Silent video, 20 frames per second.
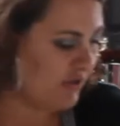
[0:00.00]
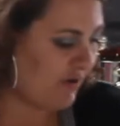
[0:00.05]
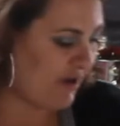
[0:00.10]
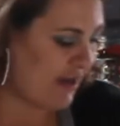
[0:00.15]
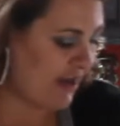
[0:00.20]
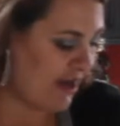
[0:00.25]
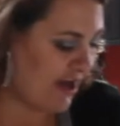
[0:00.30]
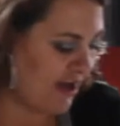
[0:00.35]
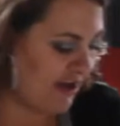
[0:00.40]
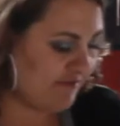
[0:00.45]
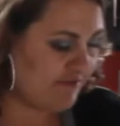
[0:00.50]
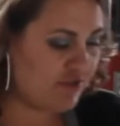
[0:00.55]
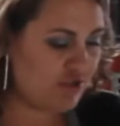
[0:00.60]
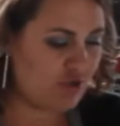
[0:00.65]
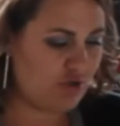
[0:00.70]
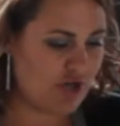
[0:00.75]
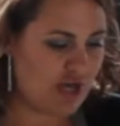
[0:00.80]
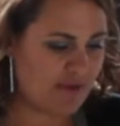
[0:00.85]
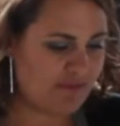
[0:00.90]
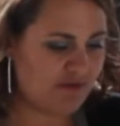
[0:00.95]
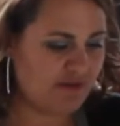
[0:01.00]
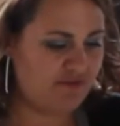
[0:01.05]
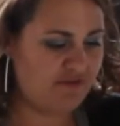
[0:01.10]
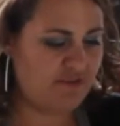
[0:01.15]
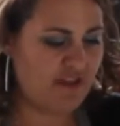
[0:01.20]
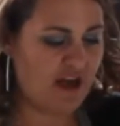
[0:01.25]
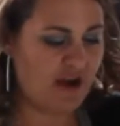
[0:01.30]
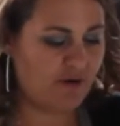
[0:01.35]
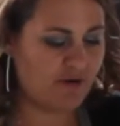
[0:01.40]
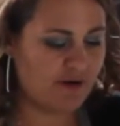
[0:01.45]
I have 2 cups of
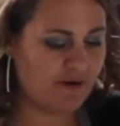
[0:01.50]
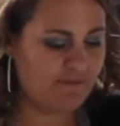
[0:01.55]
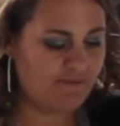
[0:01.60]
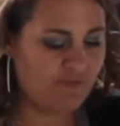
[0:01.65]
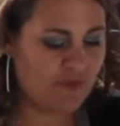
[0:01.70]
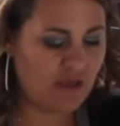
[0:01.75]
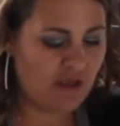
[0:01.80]
flour.